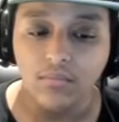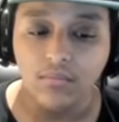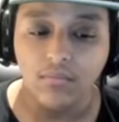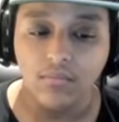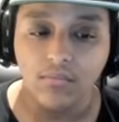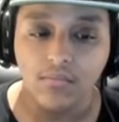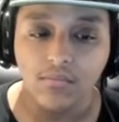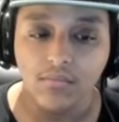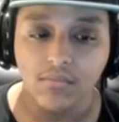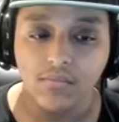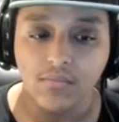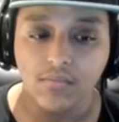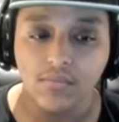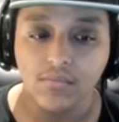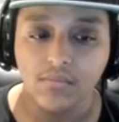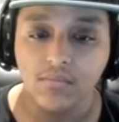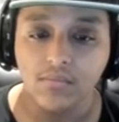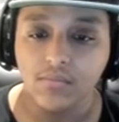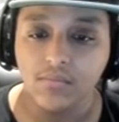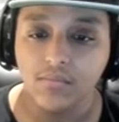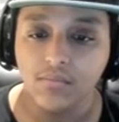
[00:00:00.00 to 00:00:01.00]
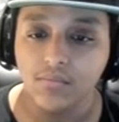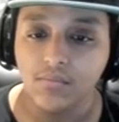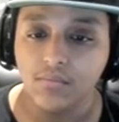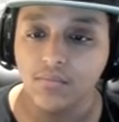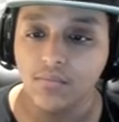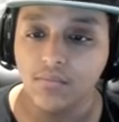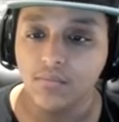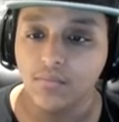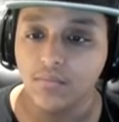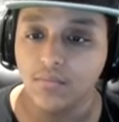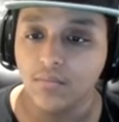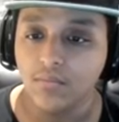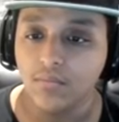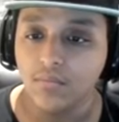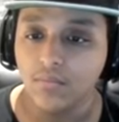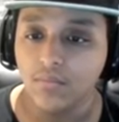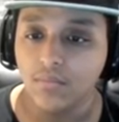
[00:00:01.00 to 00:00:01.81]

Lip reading: [no speech]